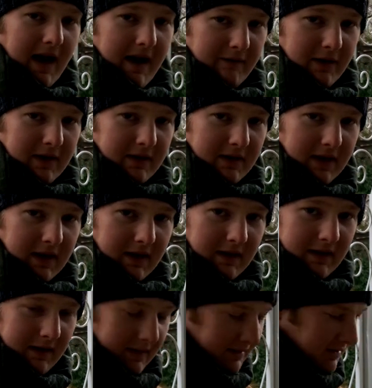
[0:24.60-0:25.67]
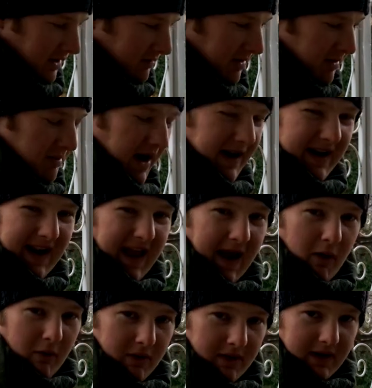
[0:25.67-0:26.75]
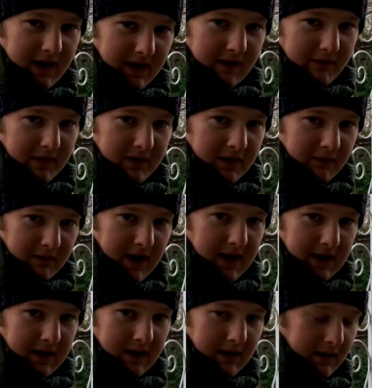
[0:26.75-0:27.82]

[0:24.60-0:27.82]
everything. It took me about an hour to get everything ready.